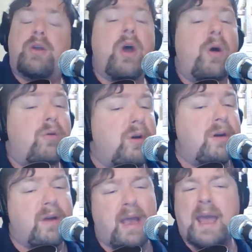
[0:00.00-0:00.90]
Go
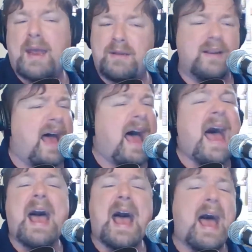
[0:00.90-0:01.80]
ahead and
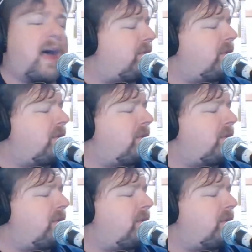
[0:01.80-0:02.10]
lie